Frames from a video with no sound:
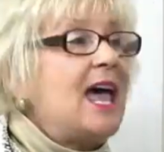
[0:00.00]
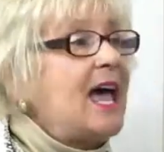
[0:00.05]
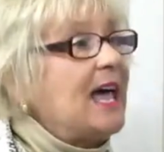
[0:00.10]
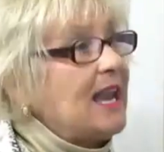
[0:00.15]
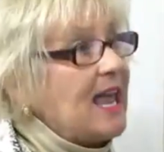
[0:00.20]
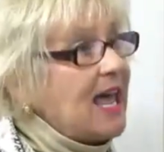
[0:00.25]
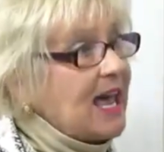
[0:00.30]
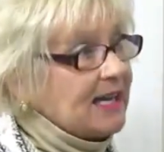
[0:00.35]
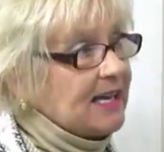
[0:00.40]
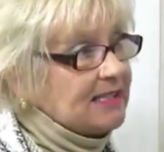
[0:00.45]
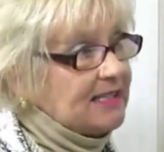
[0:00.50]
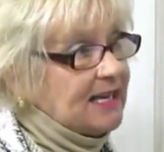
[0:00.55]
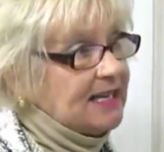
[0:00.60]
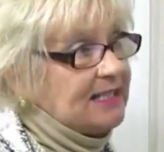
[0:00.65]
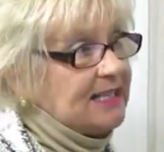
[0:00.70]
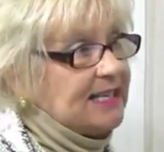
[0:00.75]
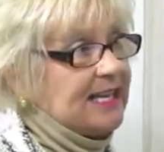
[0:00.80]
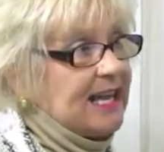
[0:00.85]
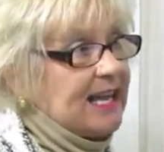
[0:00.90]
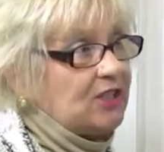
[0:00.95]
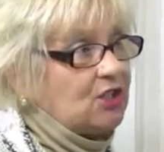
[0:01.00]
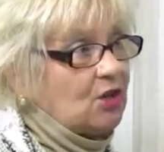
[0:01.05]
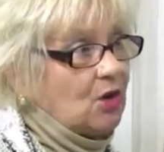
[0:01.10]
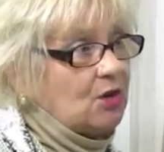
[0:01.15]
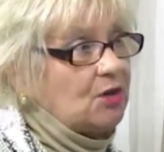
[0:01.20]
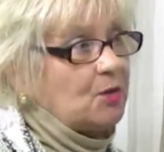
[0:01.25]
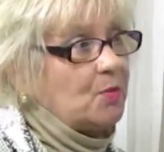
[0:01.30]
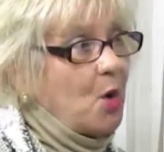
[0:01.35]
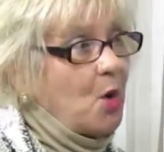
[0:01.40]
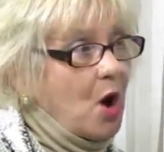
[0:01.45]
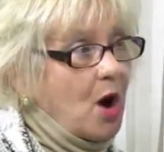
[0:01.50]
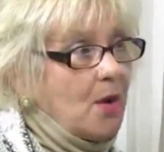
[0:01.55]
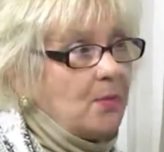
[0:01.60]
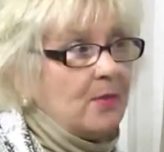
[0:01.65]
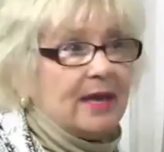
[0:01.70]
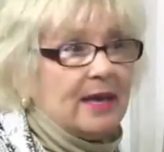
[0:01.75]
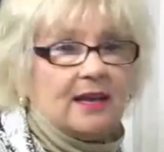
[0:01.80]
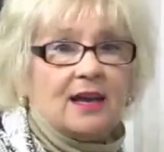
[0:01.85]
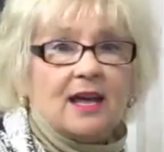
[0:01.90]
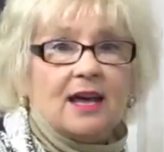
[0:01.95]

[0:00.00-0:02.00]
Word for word: and acts as the HR department.